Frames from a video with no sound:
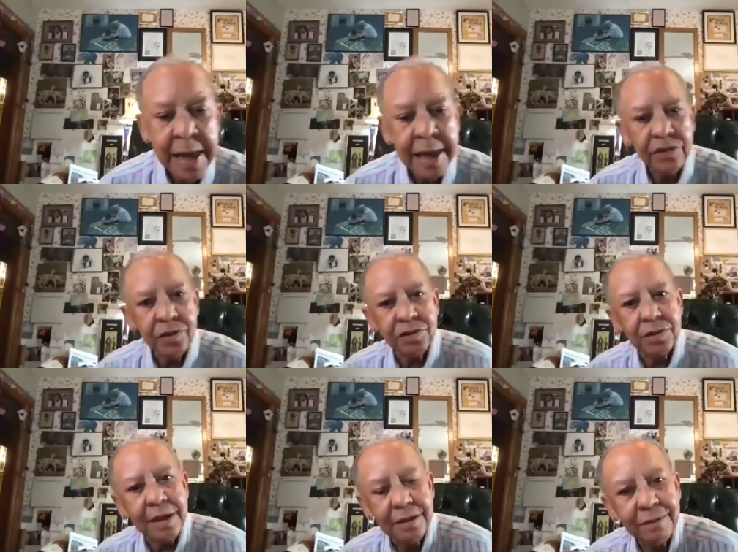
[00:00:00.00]
It's just
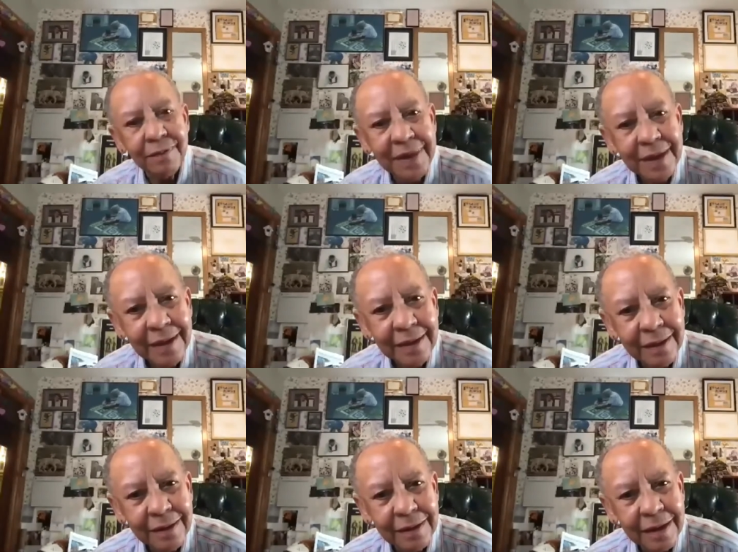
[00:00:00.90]
that
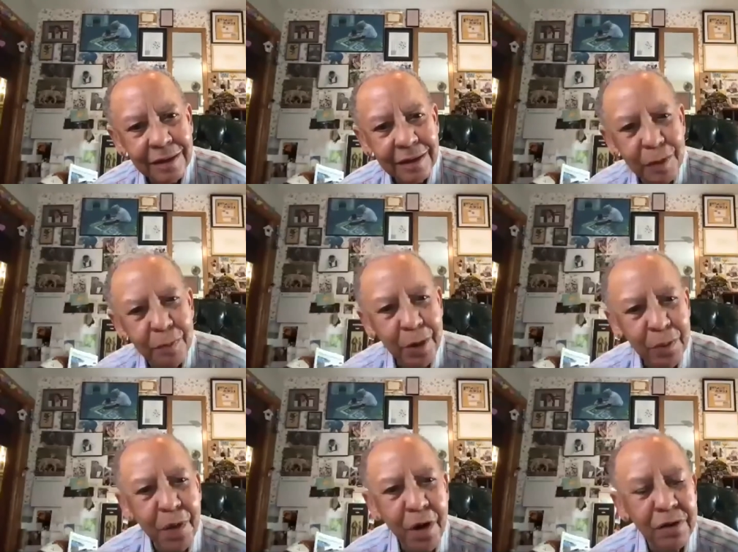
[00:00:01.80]
the better
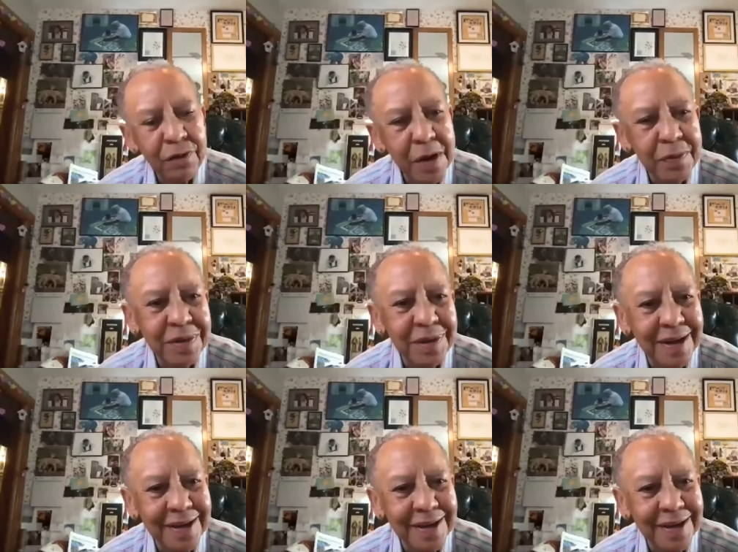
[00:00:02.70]
part of everything